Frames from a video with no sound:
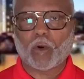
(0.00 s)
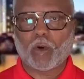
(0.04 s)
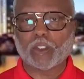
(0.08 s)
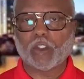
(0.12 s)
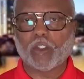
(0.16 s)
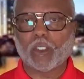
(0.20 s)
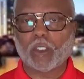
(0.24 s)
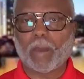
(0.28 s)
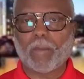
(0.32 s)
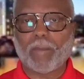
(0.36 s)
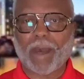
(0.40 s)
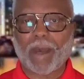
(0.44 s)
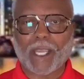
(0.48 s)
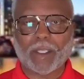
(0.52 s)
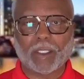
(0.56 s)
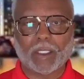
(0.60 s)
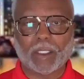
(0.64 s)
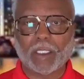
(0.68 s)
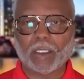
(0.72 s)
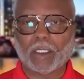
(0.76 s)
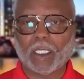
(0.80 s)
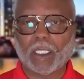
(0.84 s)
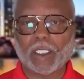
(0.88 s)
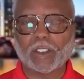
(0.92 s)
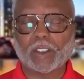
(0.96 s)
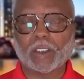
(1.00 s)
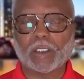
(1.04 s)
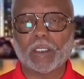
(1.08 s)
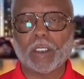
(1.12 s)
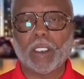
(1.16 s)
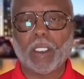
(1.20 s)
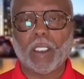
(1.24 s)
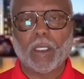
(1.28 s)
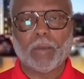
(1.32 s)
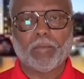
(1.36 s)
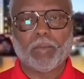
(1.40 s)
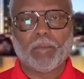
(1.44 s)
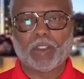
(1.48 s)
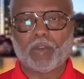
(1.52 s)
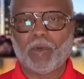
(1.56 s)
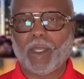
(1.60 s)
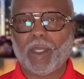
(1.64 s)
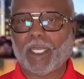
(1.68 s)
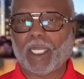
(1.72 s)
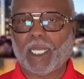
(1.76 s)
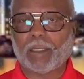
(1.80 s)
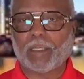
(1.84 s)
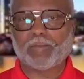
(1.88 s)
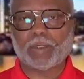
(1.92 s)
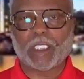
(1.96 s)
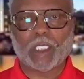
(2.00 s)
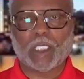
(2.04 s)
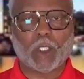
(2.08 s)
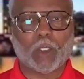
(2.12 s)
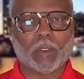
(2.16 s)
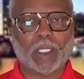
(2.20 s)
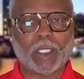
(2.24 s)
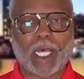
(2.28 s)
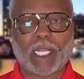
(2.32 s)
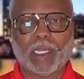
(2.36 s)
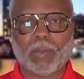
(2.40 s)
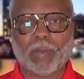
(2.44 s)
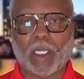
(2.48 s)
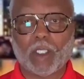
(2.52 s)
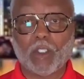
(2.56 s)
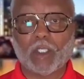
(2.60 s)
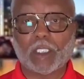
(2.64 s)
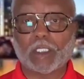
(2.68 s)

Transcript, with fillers: course, you can buy your little luncheon, but you ain't got to spend a lot of money.